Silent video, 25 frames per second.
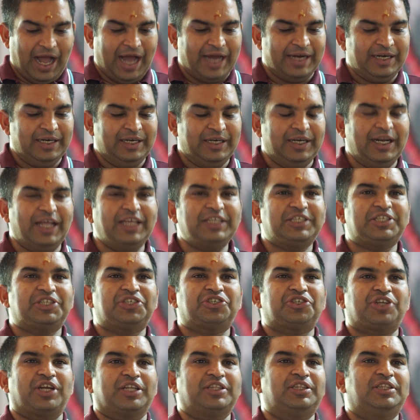
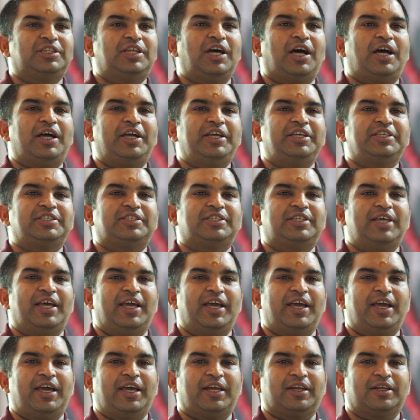unless Shraddha is
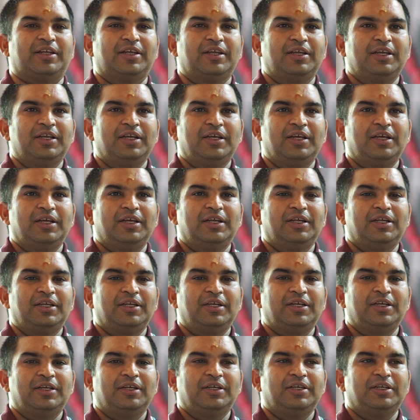there,
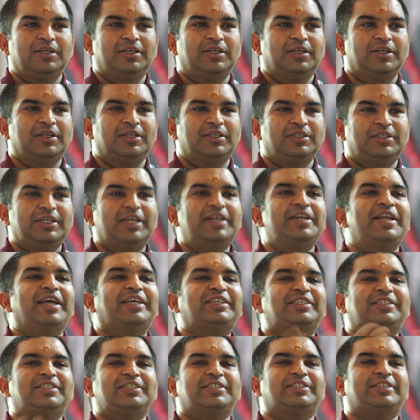the
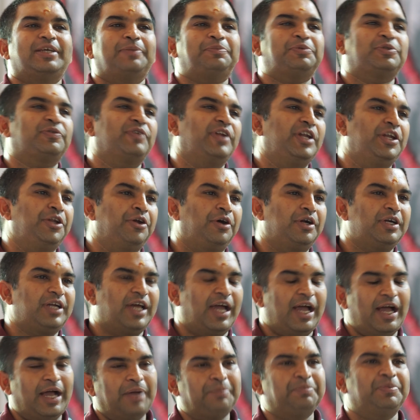next steps will not
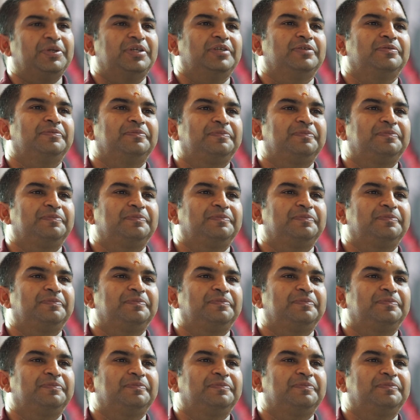happen.